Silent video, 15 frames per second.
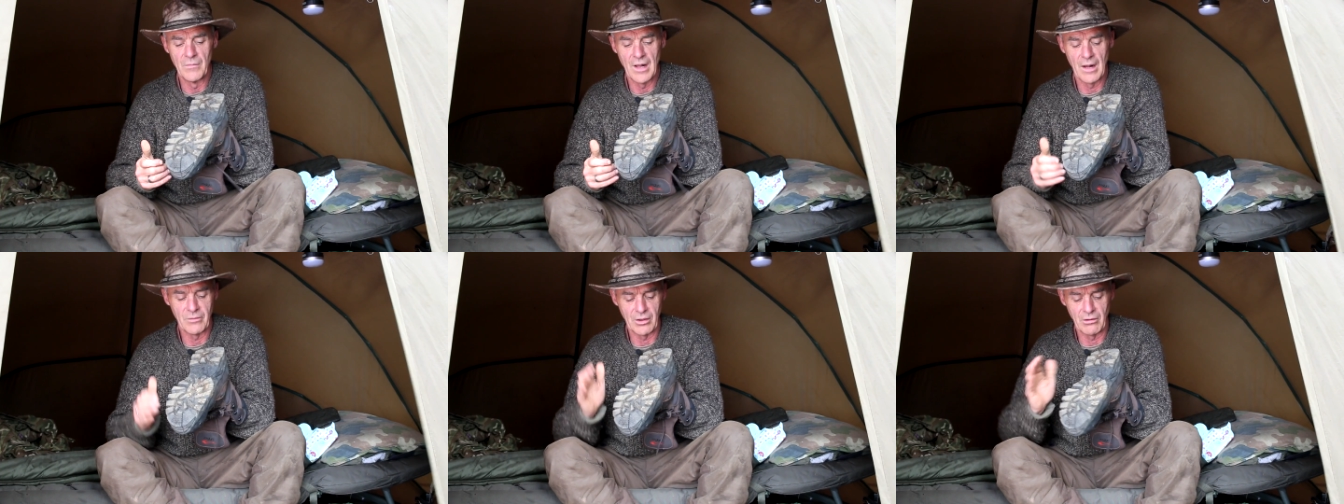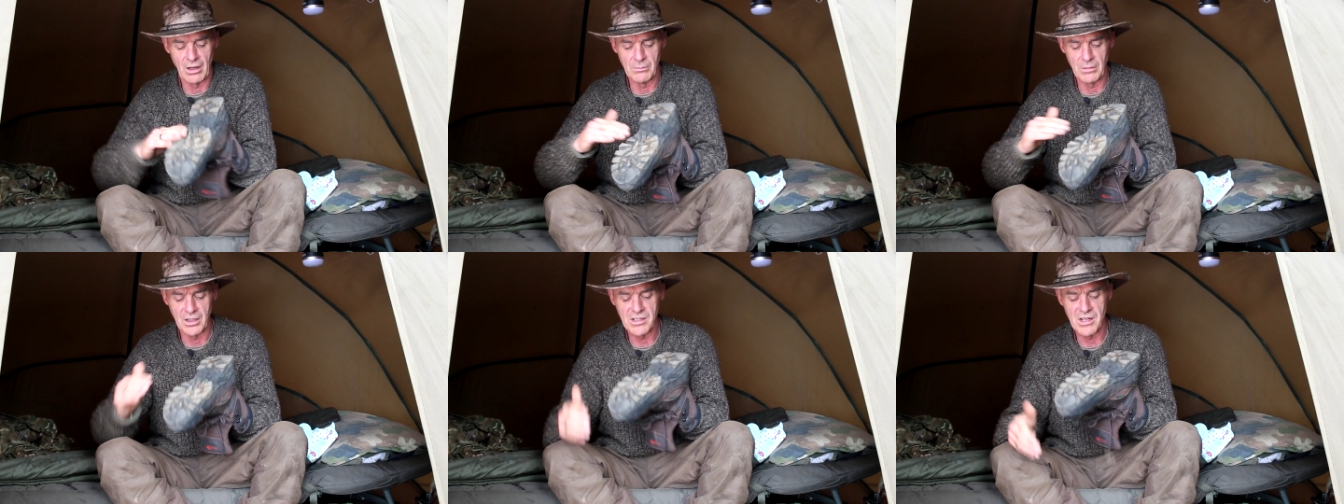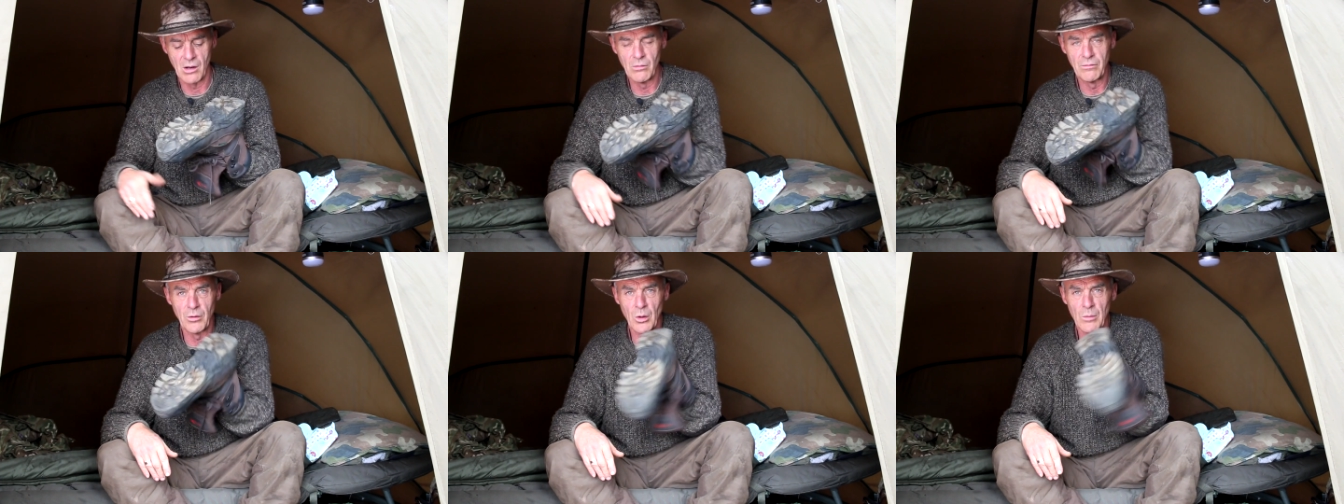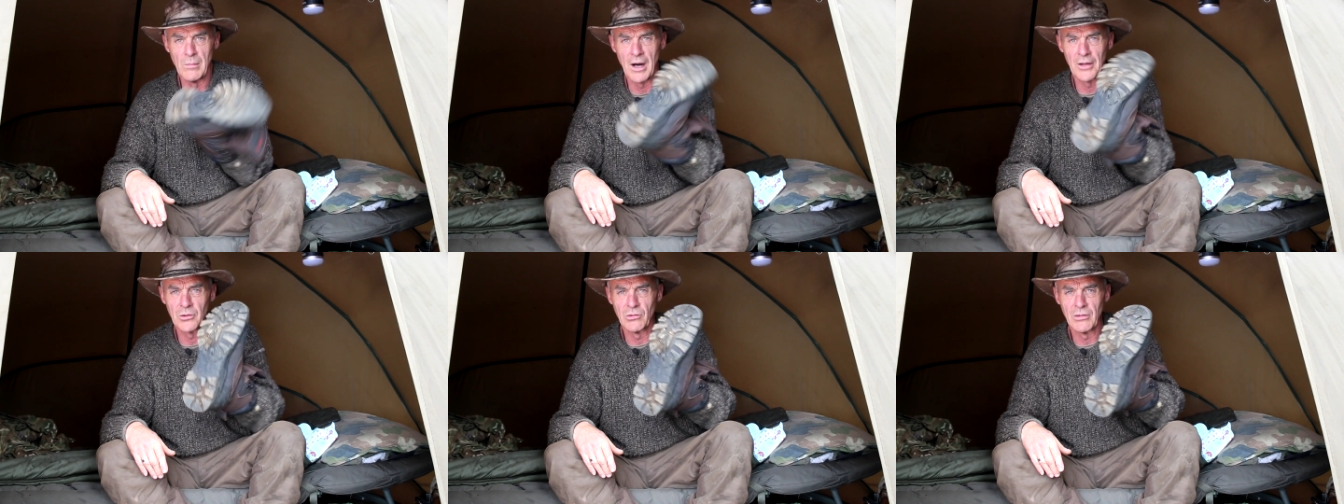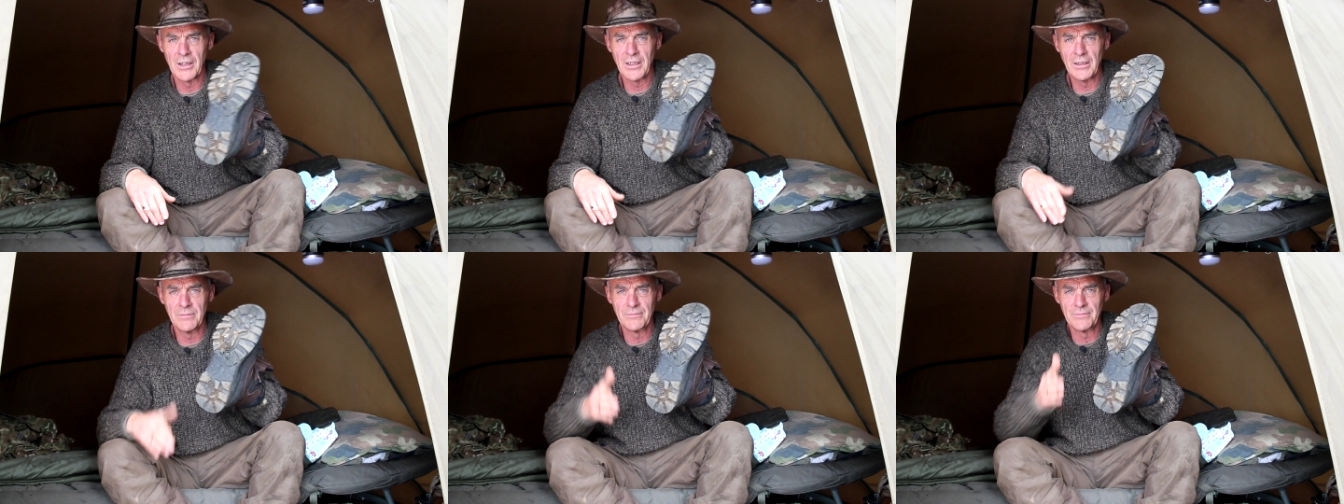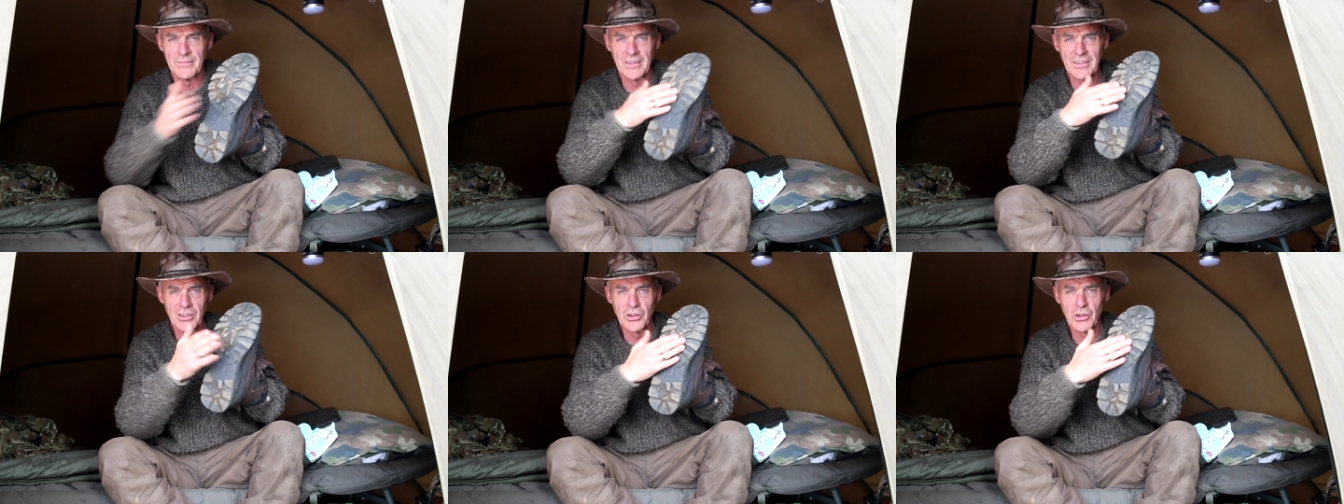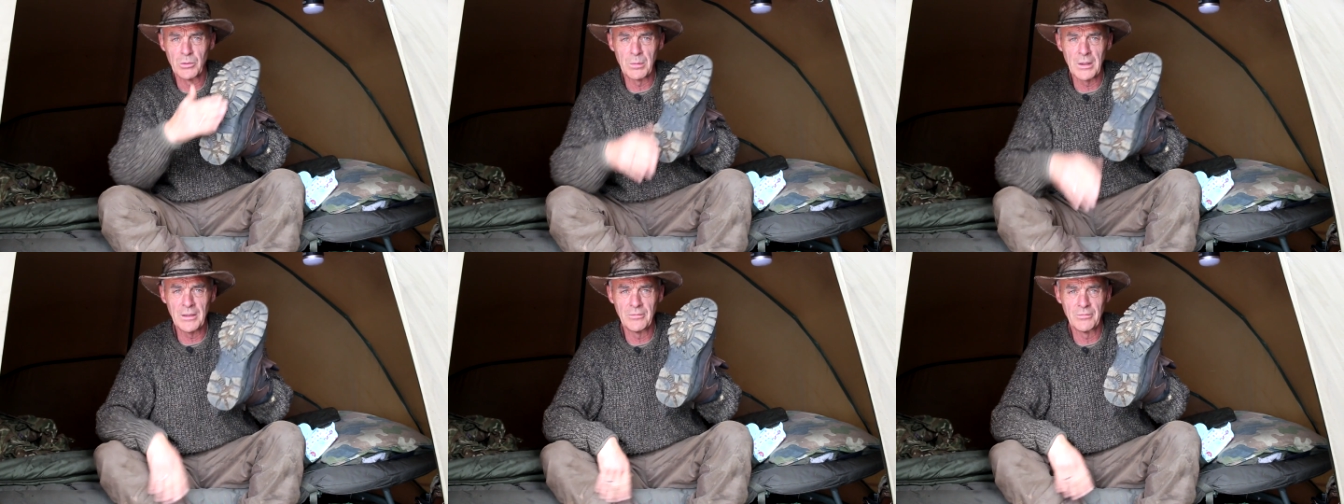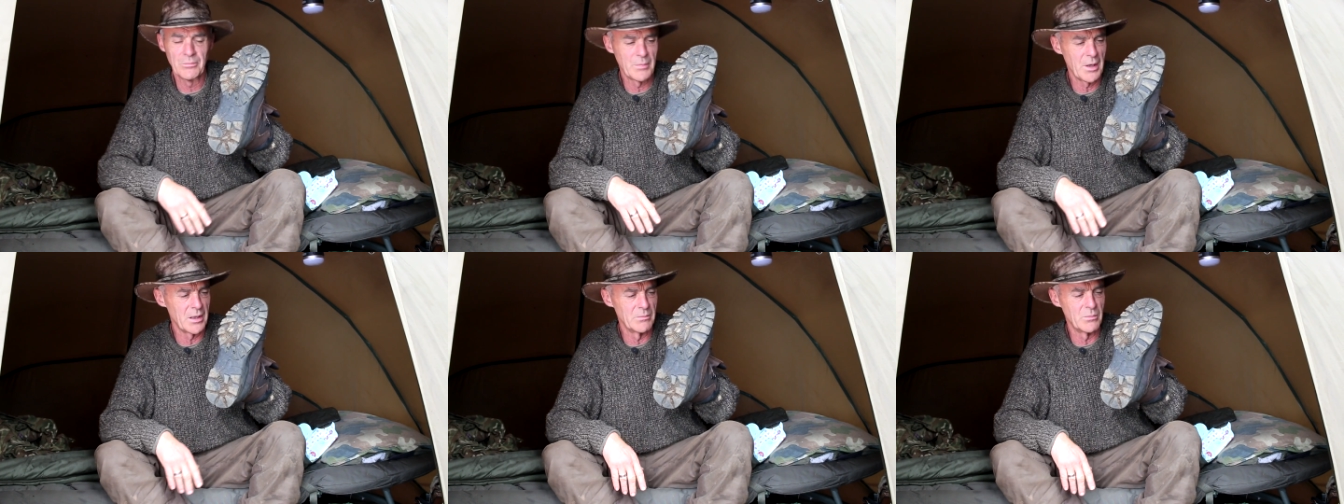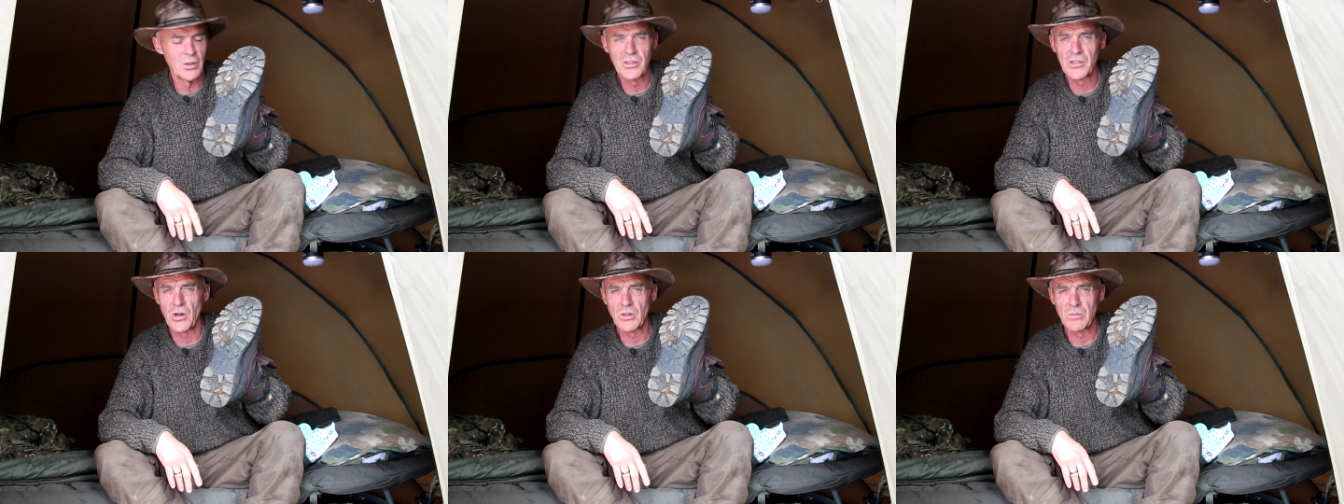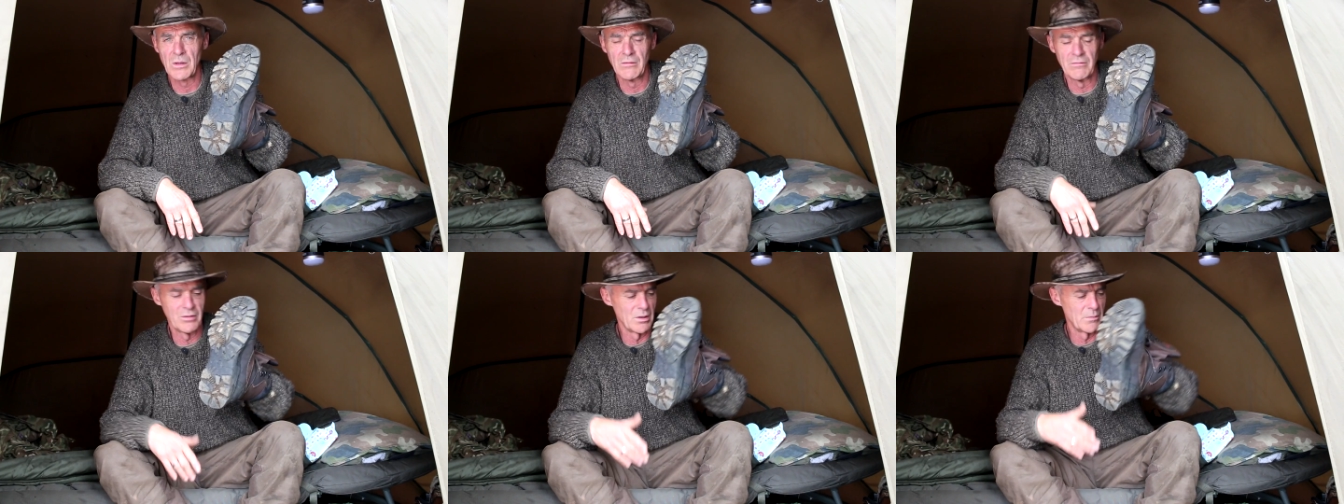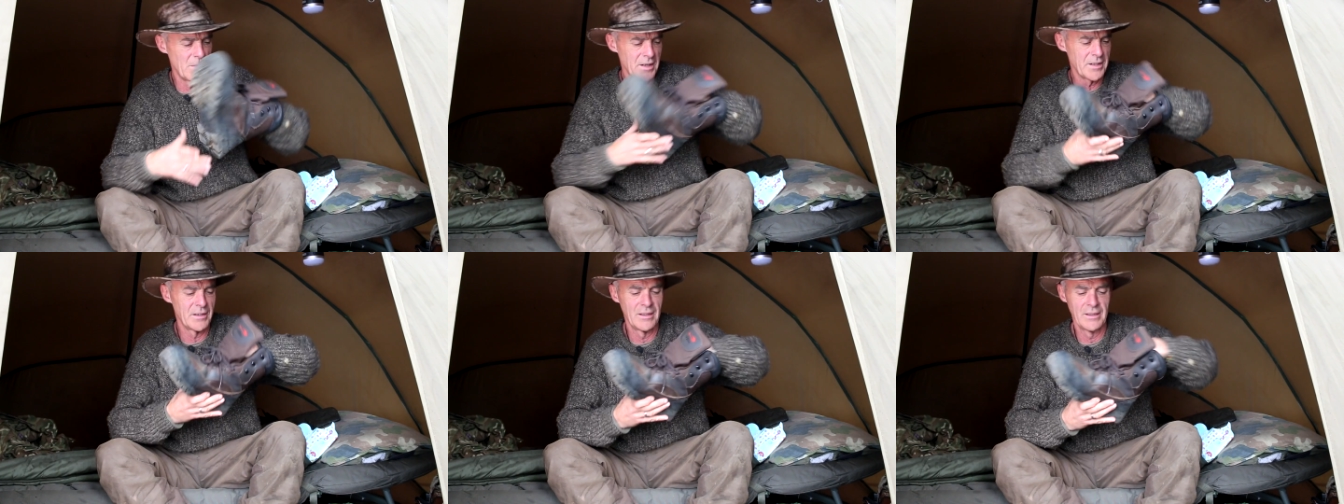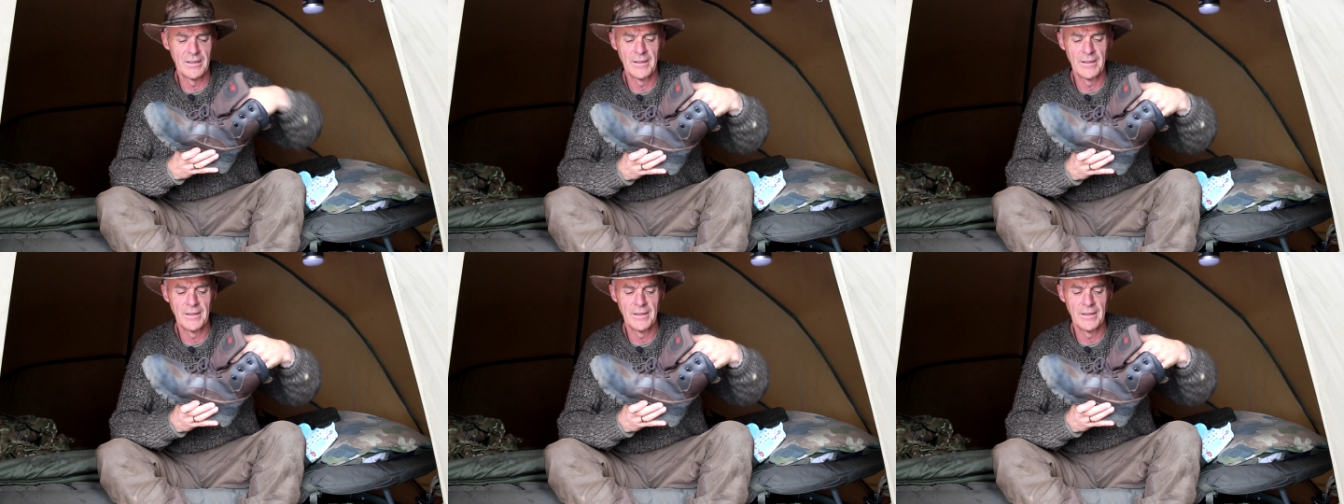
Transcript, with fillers: Lovely great big sole full of mud already, as it should be. Better than my socks being full of mud.